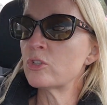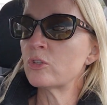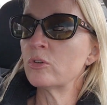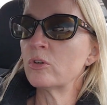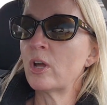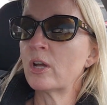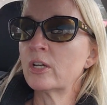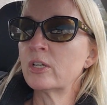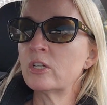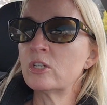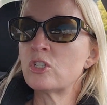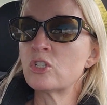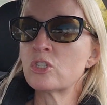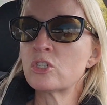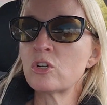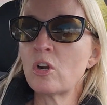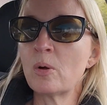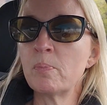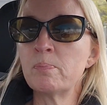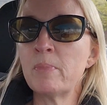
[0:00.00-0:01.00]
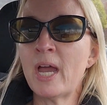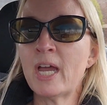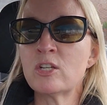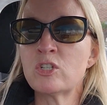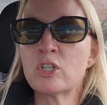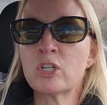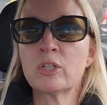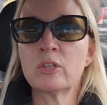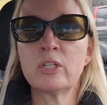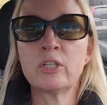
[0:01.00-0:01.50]
they're not going to just start
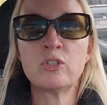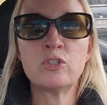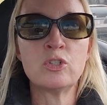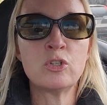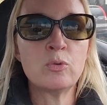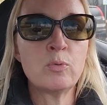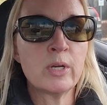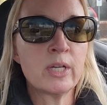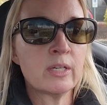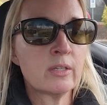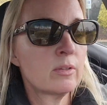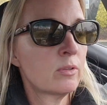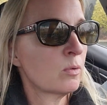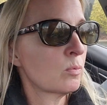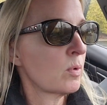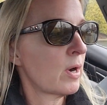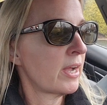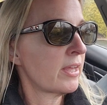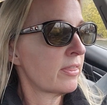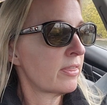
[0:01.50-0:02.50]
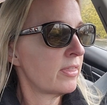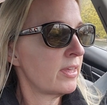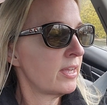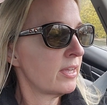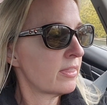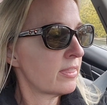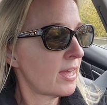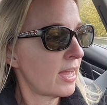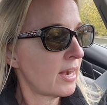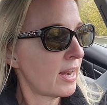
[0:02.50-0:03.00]
magically doing the right
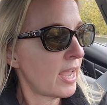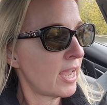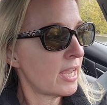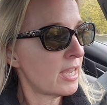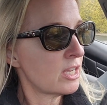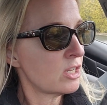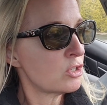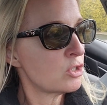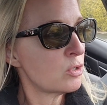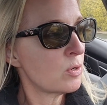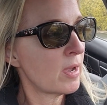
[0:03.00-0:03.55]
thing at that age.